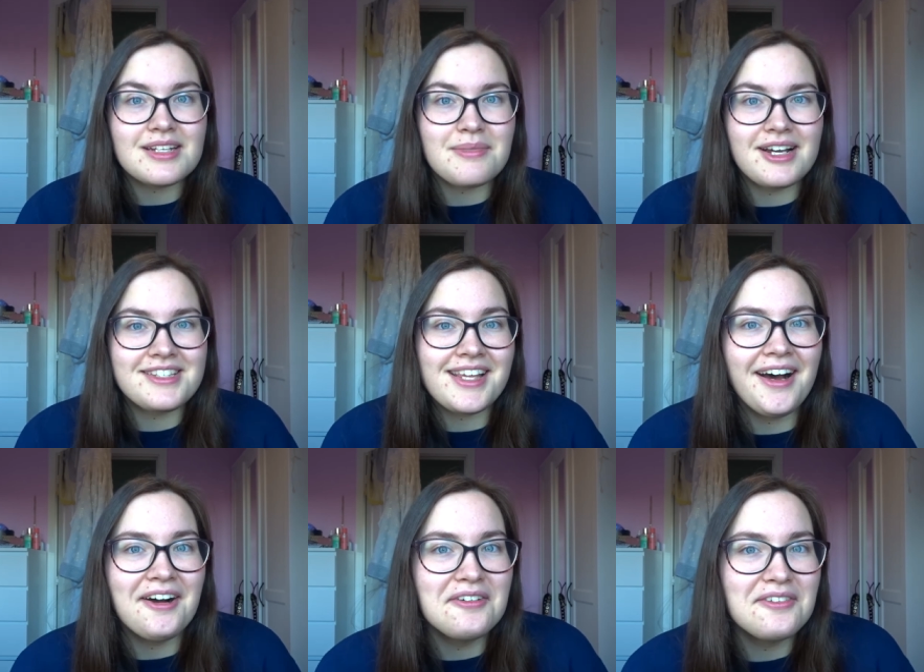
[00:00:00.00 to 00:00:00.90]

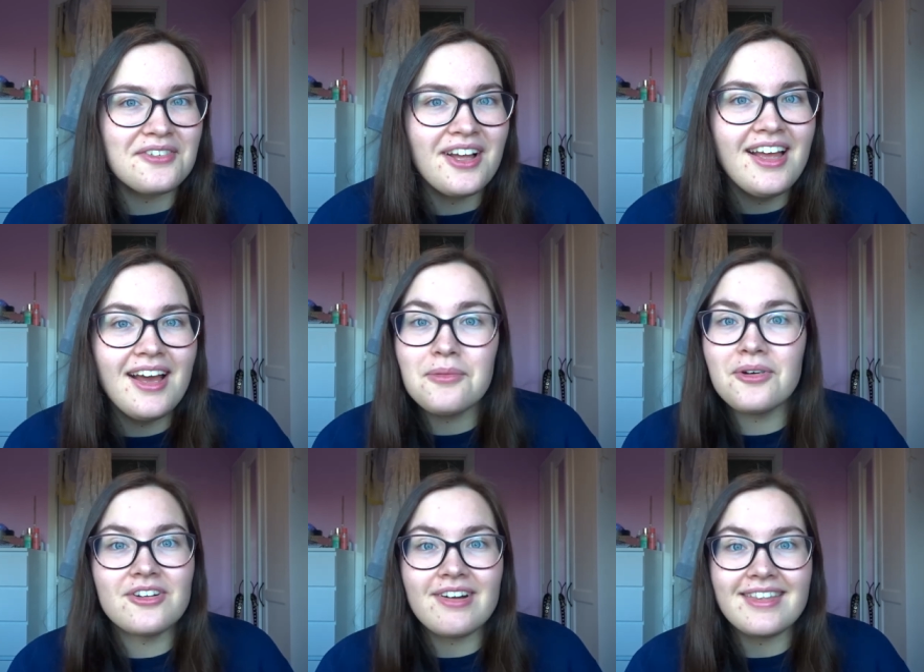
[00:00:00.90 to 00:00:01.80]
myself
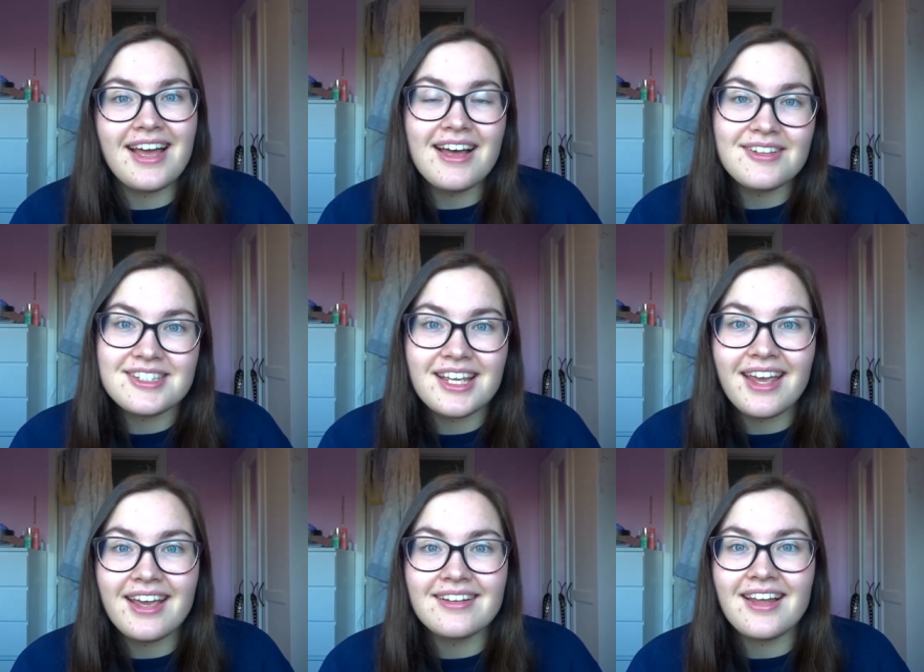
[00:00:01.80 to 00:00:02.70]
walk around the house
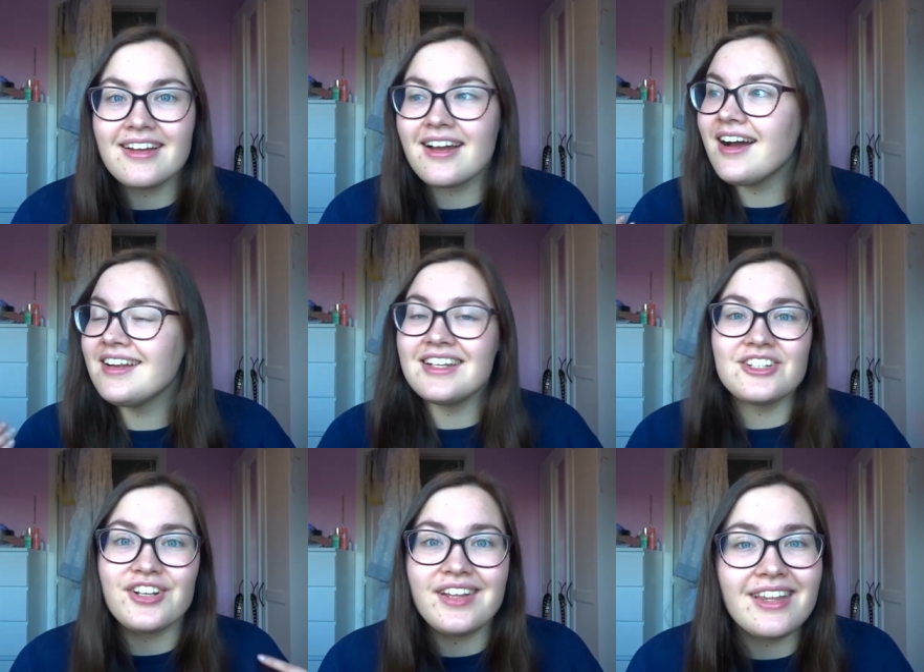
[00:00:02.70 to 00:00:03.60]
singing like I
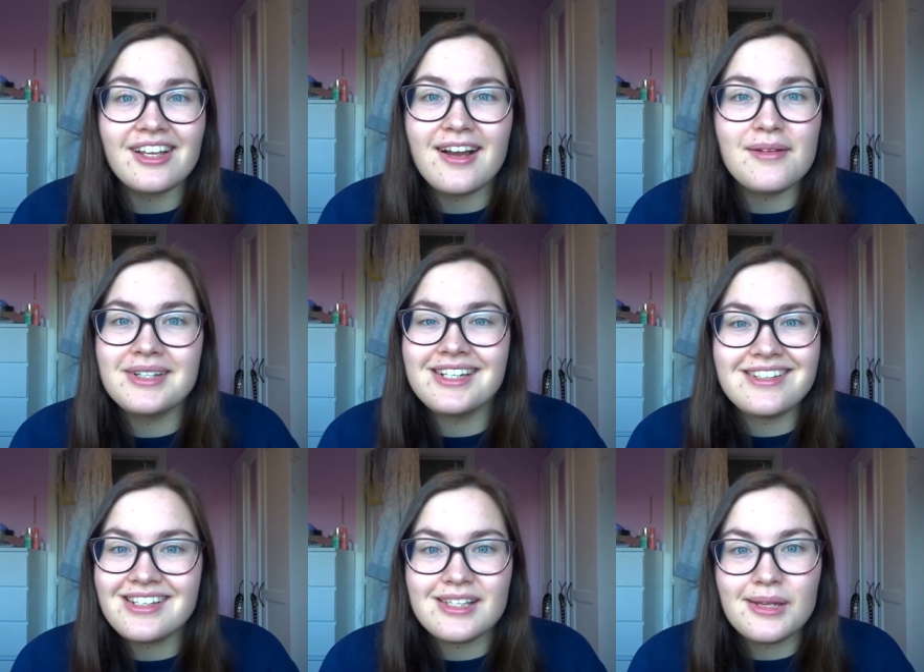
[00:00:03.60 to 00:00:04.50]
literally think I'm in a
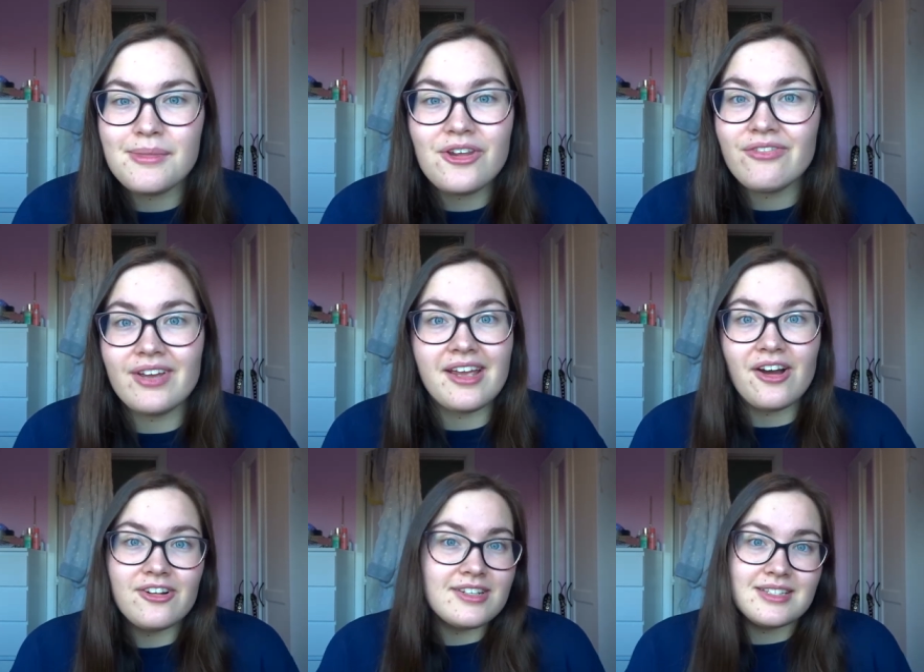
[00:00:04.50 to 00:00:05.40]
Disney movie
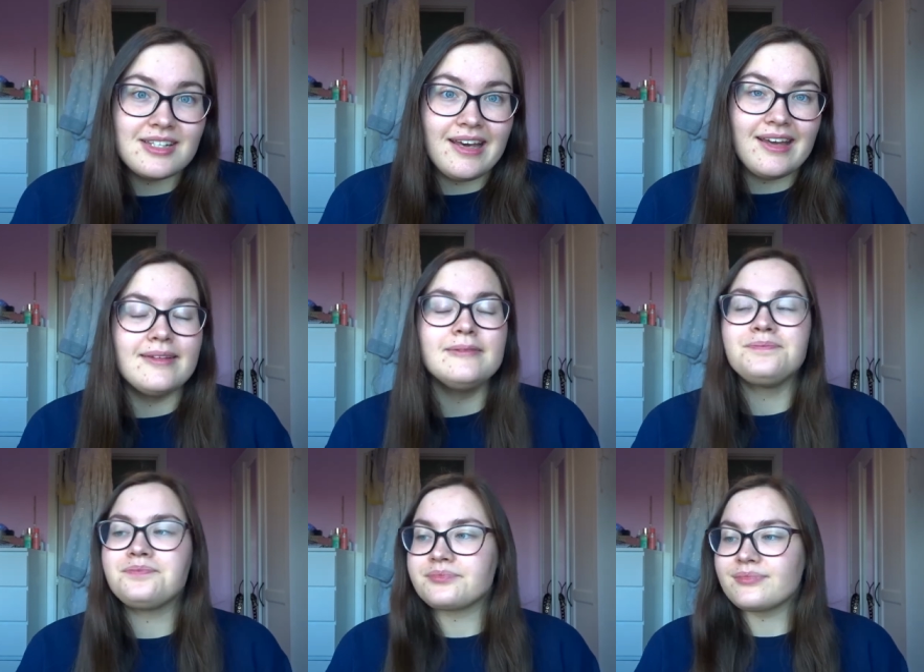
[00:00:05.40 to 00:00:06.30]
honestly
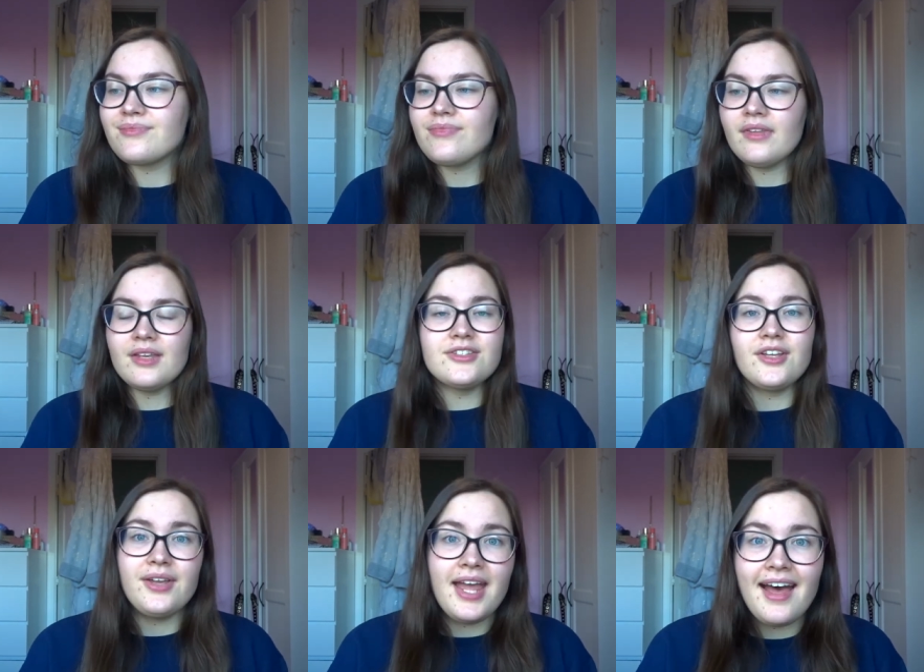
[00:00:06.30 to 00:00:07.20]

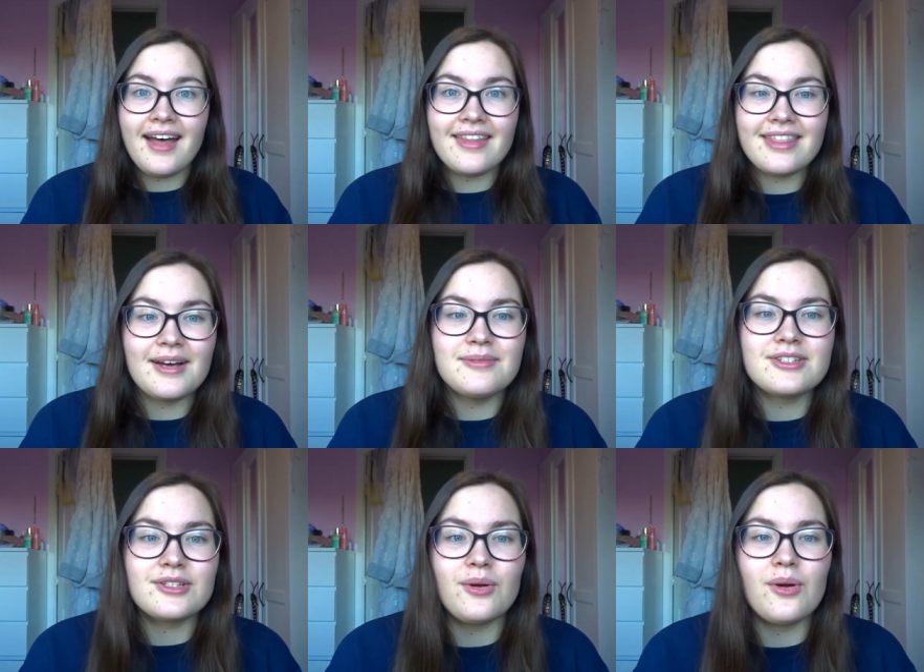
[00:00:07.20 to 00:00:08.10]
so yeah that
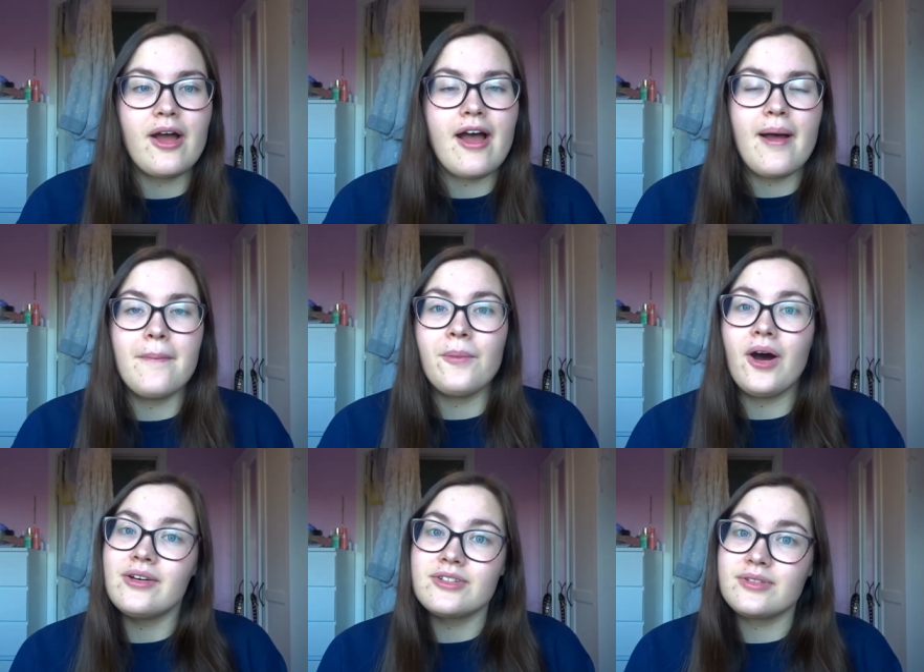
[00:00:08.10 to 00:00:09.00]
was um, what
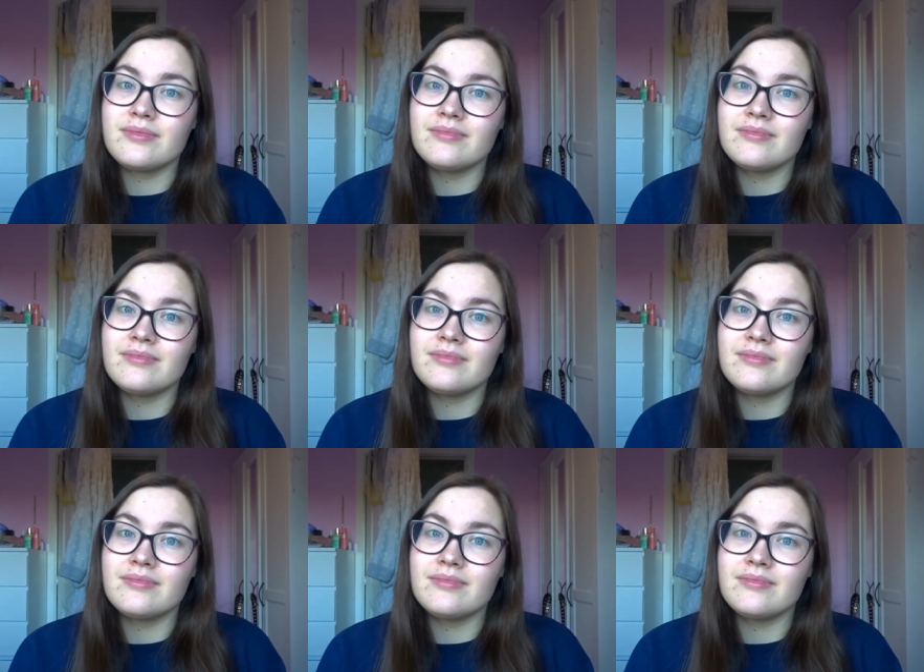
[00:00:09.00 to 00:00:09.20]
I was